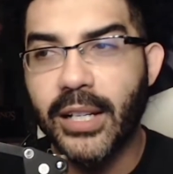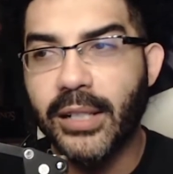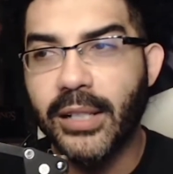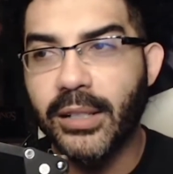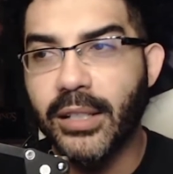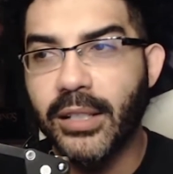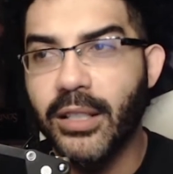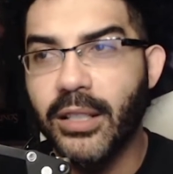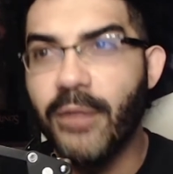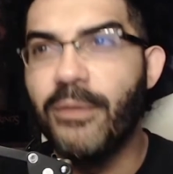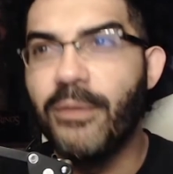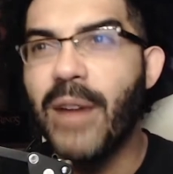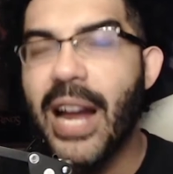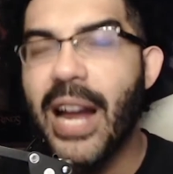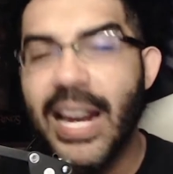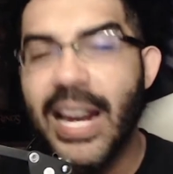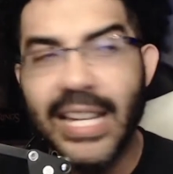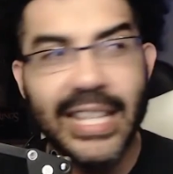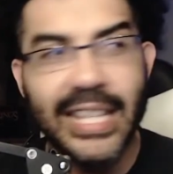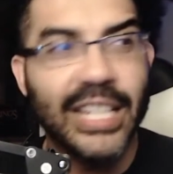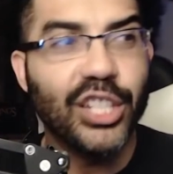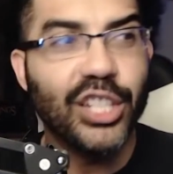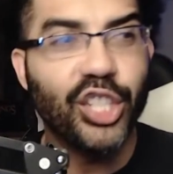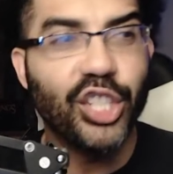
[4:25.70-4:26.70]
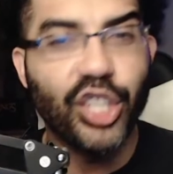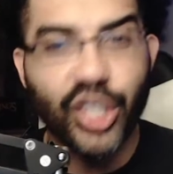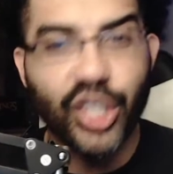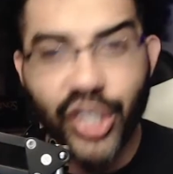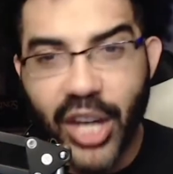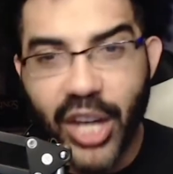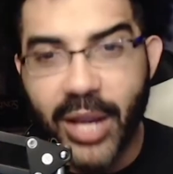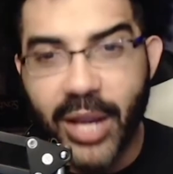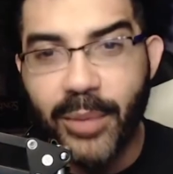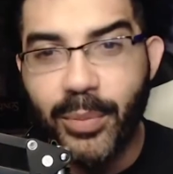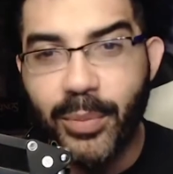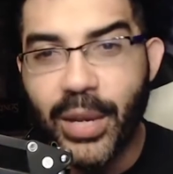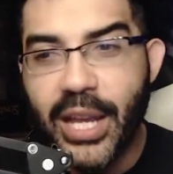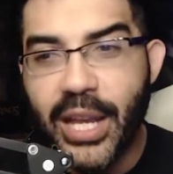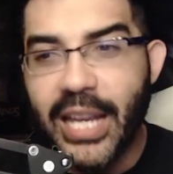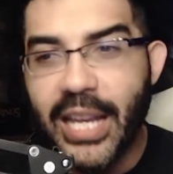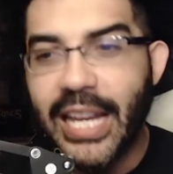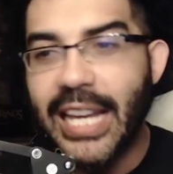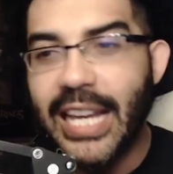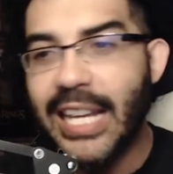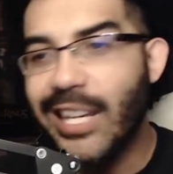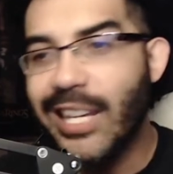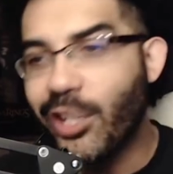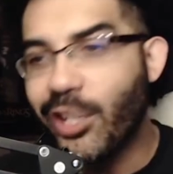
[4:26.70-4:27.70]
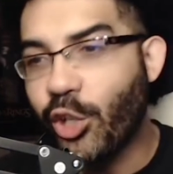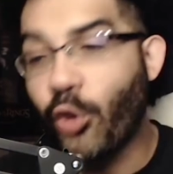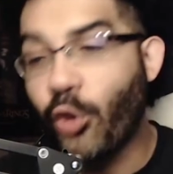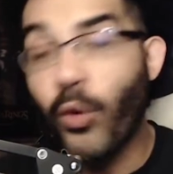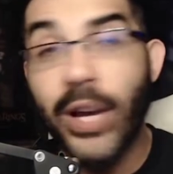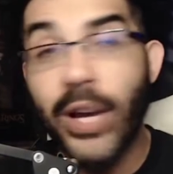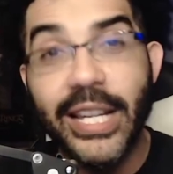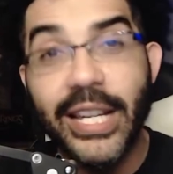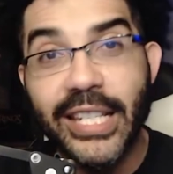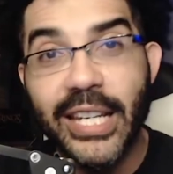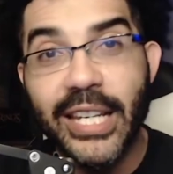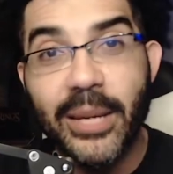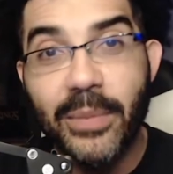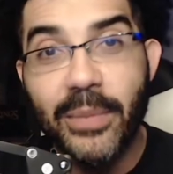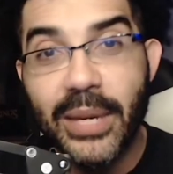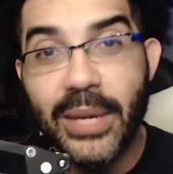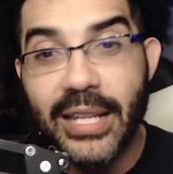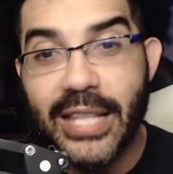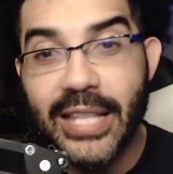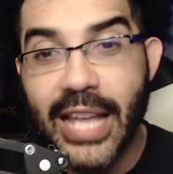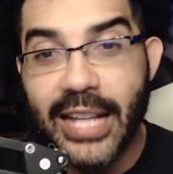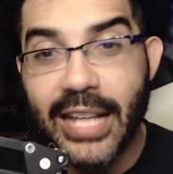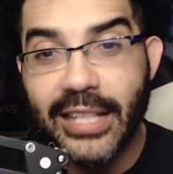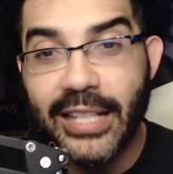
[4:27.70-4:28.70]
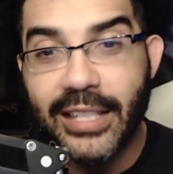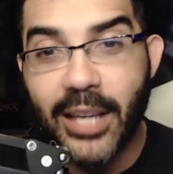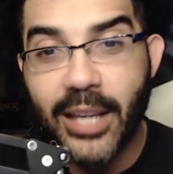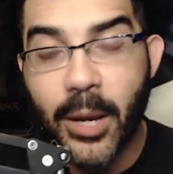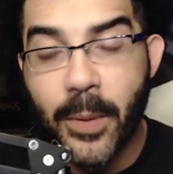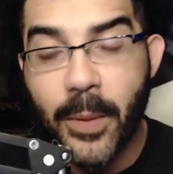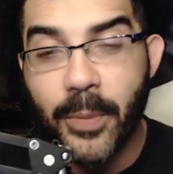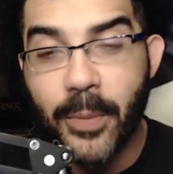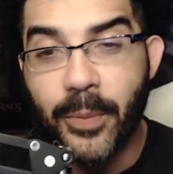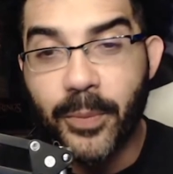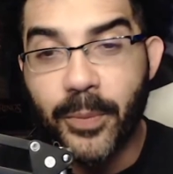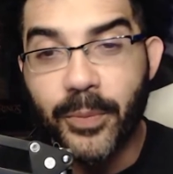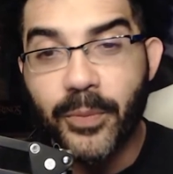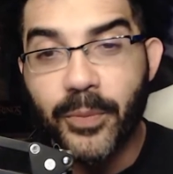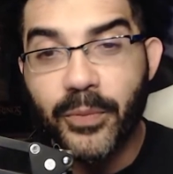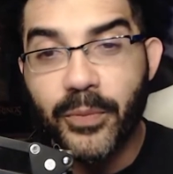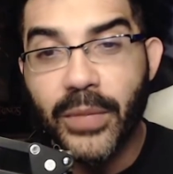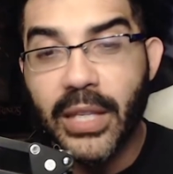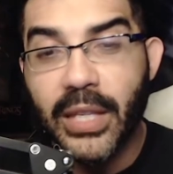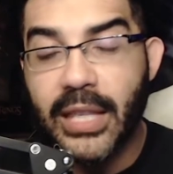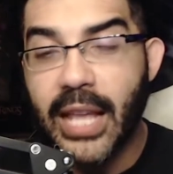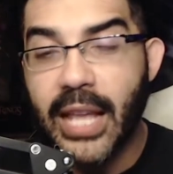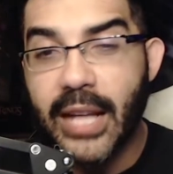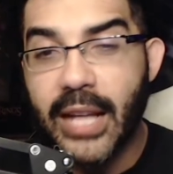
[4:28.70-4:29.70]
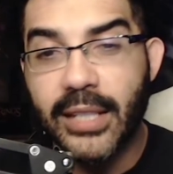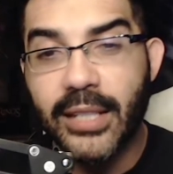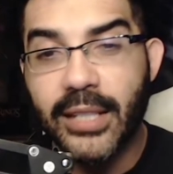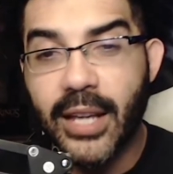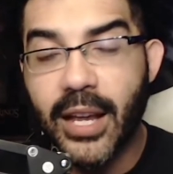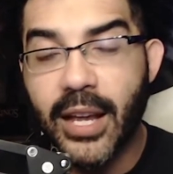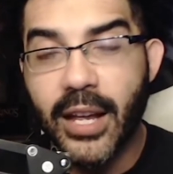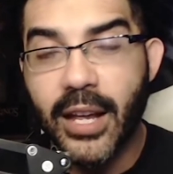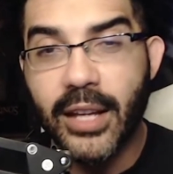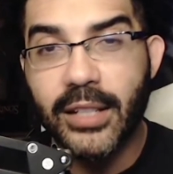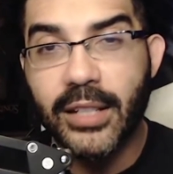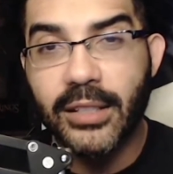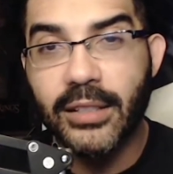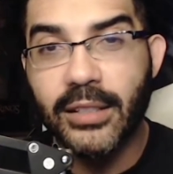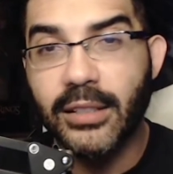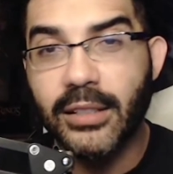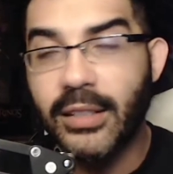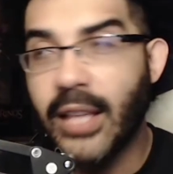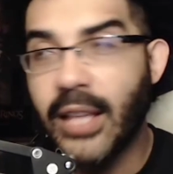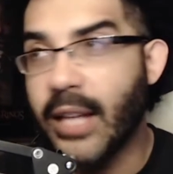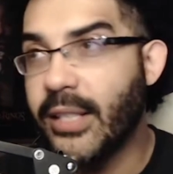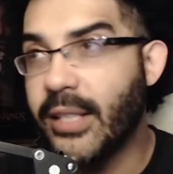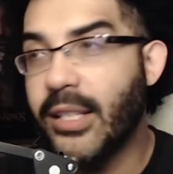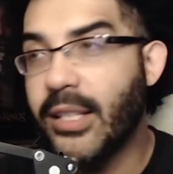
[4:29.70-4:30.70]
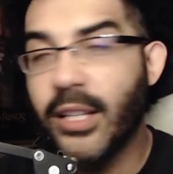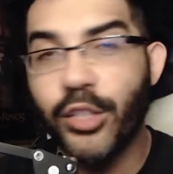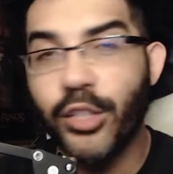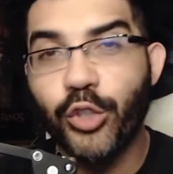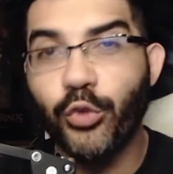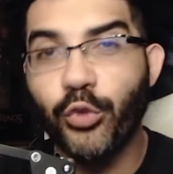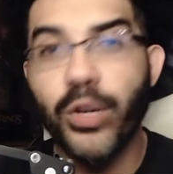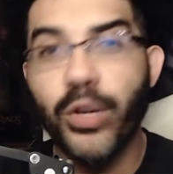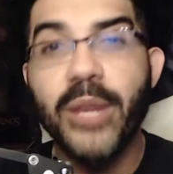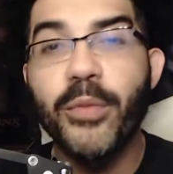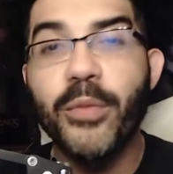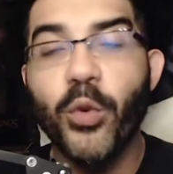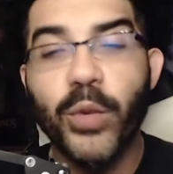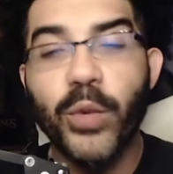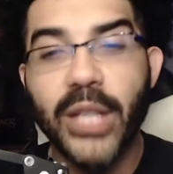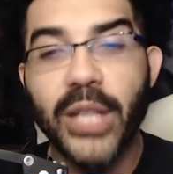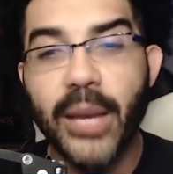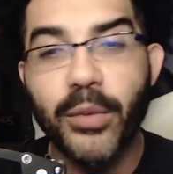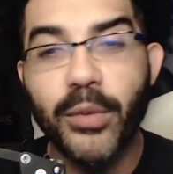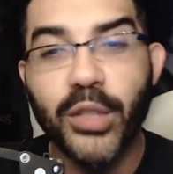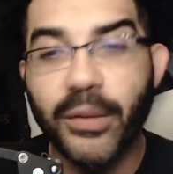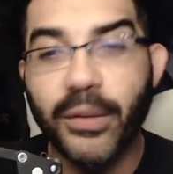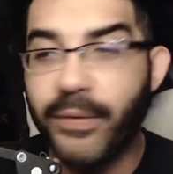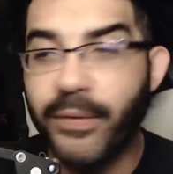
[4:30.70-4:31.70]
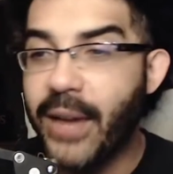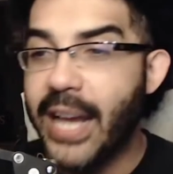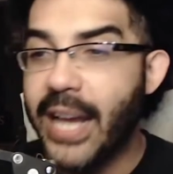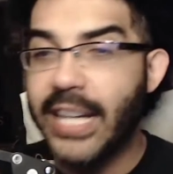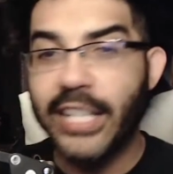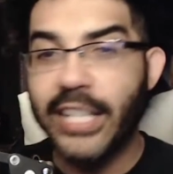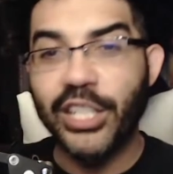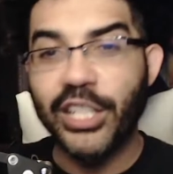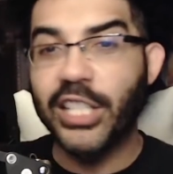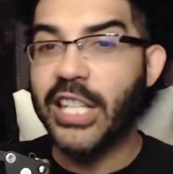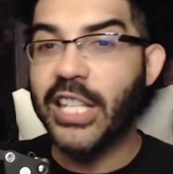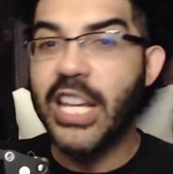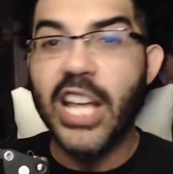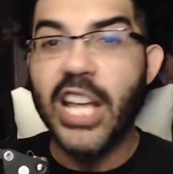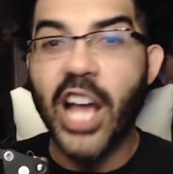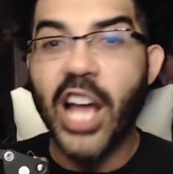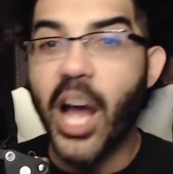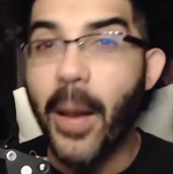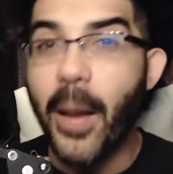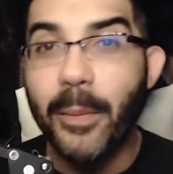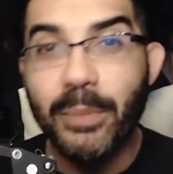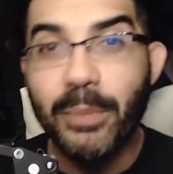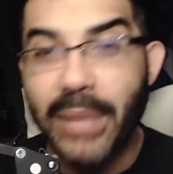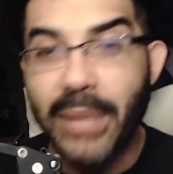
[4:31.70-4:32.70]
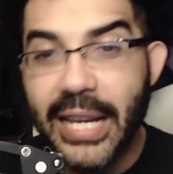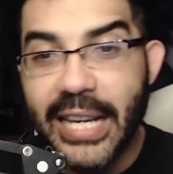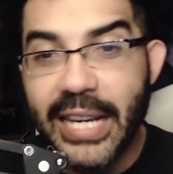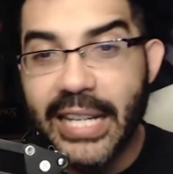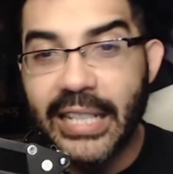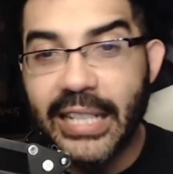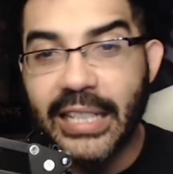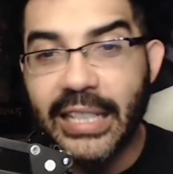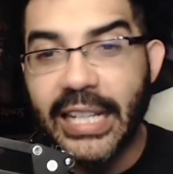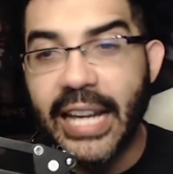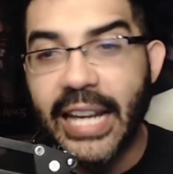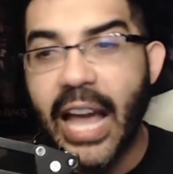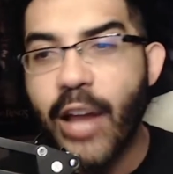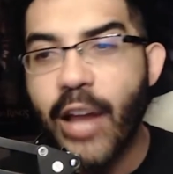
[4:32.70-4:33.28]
Leviathan ship. It is crazy to me that Dreamer was able to find it just immediately.